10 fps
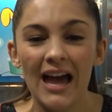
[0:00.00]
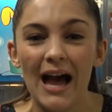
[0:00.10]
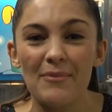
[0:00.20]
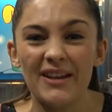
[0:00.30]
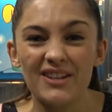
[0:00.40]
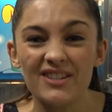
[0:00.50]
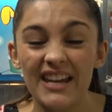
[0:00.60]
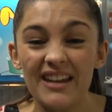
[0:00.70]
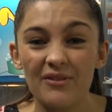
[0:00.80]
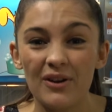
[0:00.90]
and you
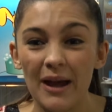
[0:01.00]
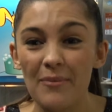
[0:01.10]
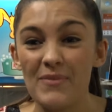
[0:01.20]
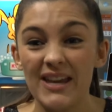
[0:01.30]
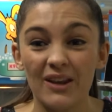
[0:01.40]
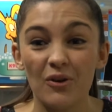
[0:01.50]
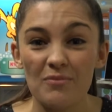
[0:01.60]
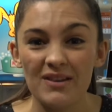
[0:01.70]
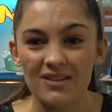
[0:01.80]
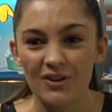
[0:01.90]
save making all the
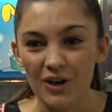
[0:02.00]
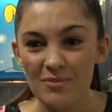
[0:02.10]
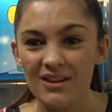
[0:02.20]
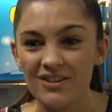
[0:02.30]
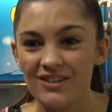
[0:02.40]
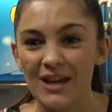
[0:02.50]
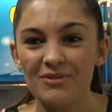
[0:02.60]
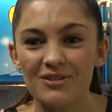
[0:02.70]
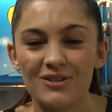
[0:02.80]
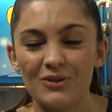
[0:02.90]
mess at home. You can just come
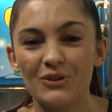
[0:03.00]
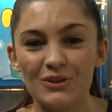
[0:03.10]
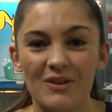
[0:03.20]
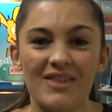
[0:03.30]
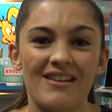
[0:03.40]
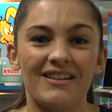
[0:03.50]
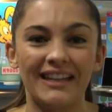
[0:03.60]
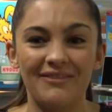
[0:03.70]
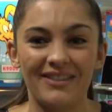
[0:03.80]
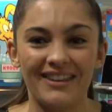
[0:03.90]
to the store, do it there, and
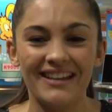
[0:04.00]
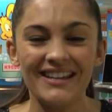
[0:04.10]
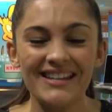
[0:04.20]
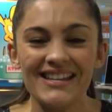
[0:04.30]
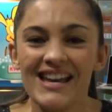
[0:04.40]
leave it there.